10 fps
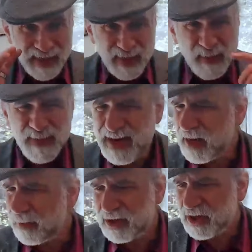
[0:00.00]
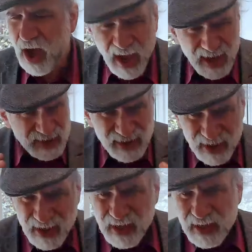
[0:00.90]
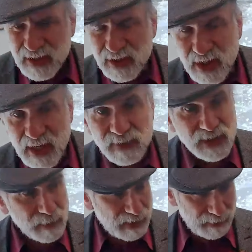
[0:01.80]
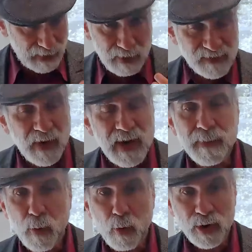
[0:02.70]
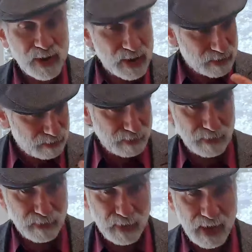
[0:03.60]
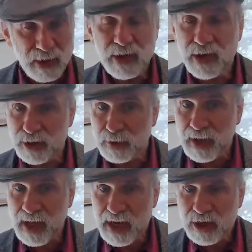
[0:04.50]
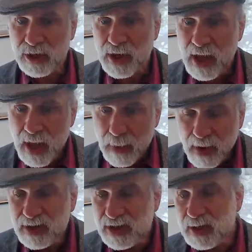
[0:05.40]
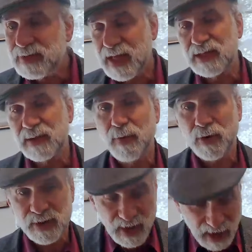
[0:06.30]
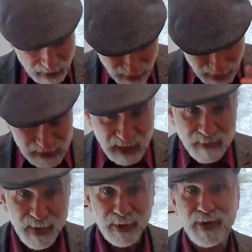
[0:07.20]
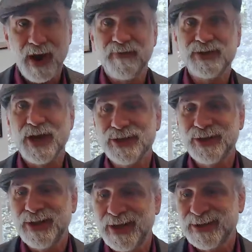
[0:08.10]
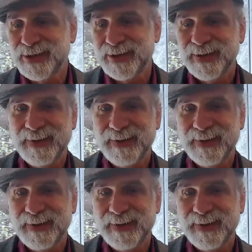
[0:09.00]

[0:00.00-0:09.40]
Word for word: The medium size seems to, I mean, it was very important in an industrial age, but it seems less important today. That is a bigger conversation than this.